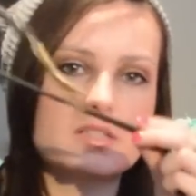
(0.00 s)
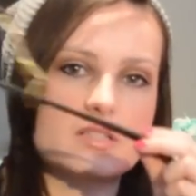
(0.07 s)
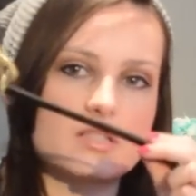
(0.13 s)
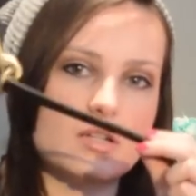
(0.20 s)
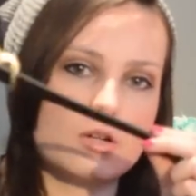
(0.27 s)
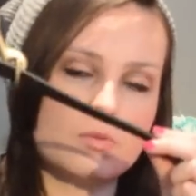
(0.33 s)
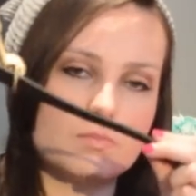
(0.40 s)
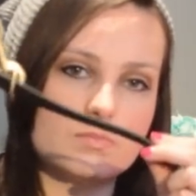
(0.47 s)

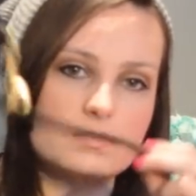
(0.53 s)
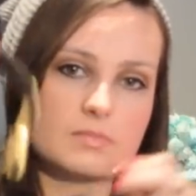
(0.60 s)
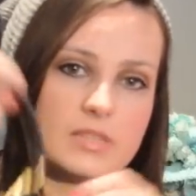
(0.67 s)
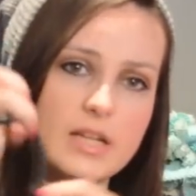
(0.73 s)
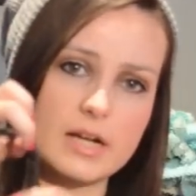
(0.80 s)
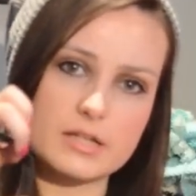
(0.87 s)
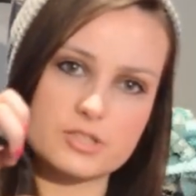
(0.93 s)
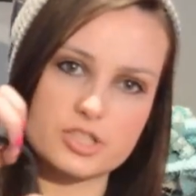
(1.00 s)
So
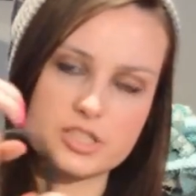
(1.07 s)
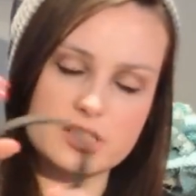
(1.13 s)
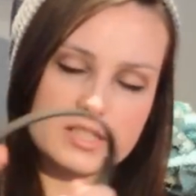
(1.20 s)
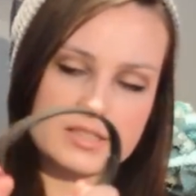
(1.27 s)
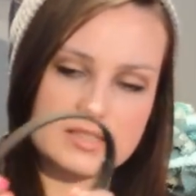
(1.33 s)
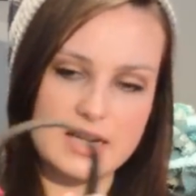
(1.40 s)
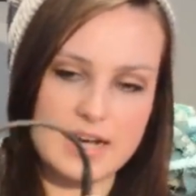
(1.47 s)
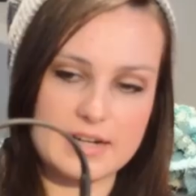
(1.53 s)
yeah, just
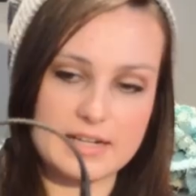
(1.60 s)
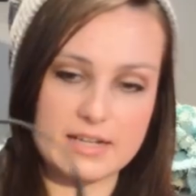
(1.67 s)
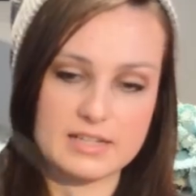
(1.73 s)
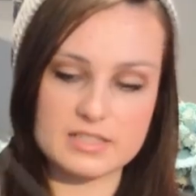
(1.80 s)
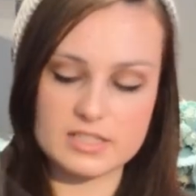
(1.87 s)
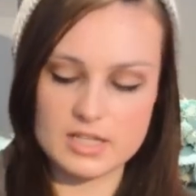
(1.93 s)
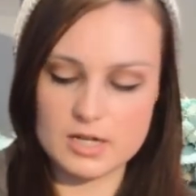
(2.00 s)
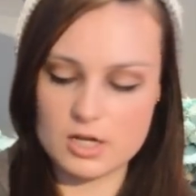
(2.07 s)
like that.
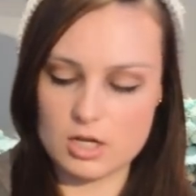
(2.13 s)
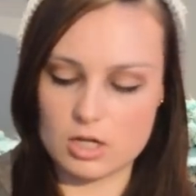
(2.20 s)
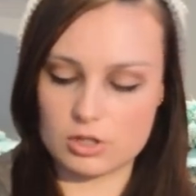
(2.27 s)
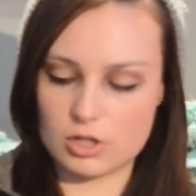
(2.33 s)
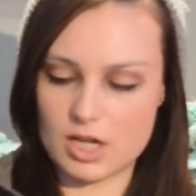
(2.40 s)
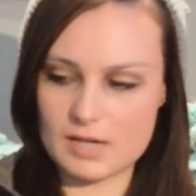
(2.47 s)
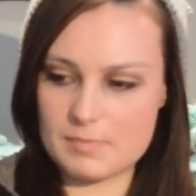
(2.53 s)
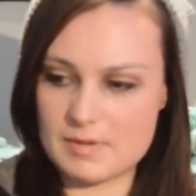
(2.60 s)
And a
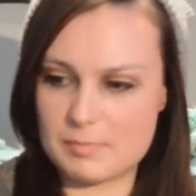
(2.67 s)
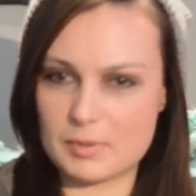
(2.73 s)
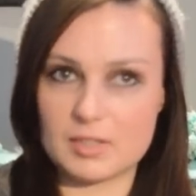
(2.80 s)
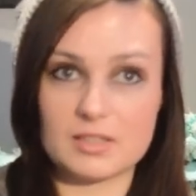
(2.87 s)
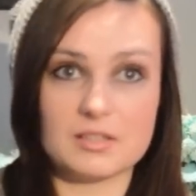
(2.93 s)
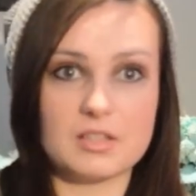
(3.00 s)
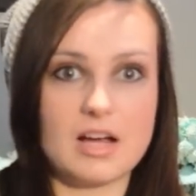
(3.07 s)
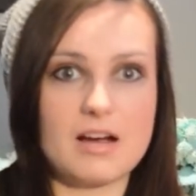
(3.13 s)
lot of
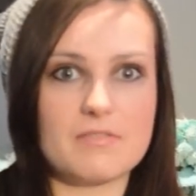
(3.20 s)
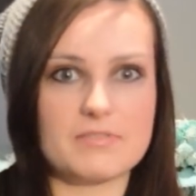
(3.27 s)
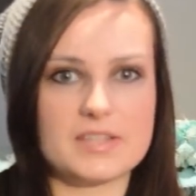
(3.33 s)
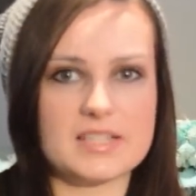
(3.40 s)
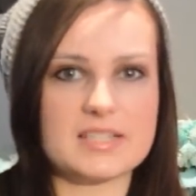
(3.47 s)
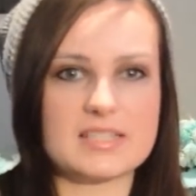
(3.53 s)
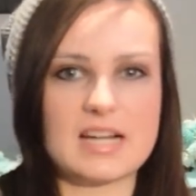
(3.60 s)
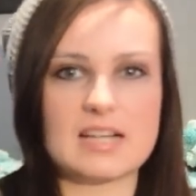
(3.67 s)
people love
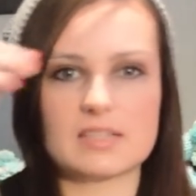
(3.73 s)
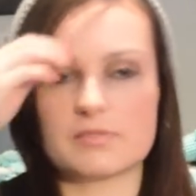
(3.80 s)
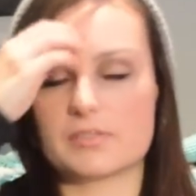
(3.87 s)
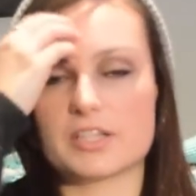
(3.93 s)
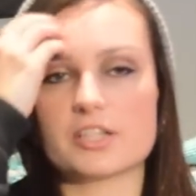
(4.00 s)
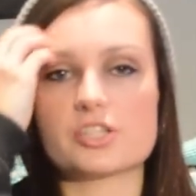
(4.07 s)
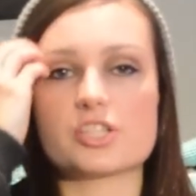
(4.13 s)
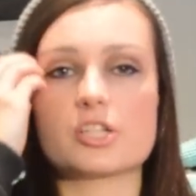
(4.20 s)
this style of
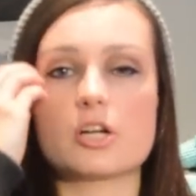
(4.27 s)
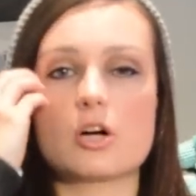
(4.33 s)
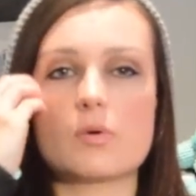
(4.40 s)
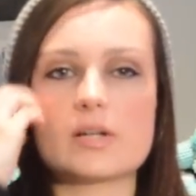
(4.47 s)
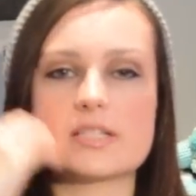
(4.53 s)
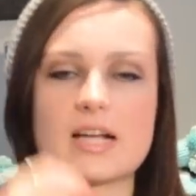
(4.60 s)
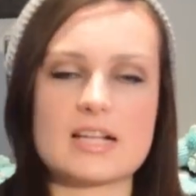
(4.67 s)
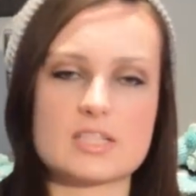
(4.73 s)
leash and
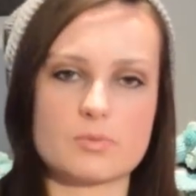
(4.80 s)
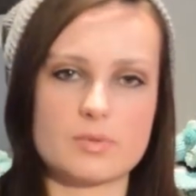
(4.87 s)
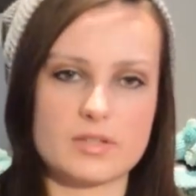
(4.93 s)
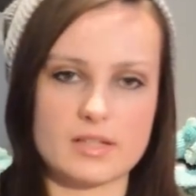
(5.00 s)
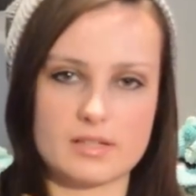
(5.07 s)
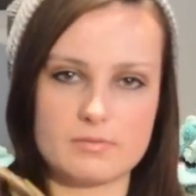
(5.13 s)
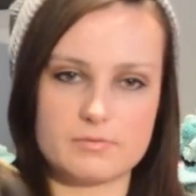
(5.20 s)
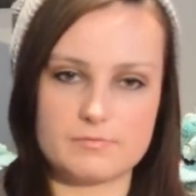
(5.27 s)
always ask where
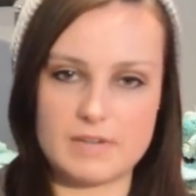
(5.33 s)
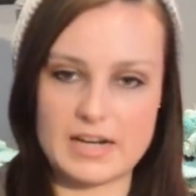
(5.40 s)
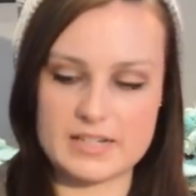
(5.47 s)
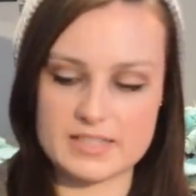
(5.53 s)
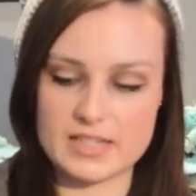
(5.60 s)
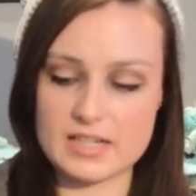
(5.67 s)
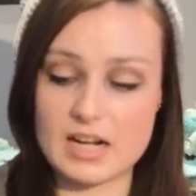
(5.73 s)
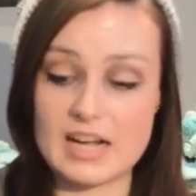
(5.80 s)
they can
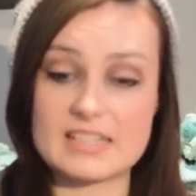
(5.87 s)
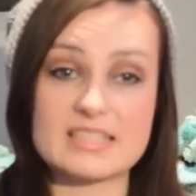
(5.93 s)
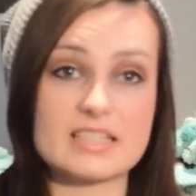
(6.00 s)
find it. I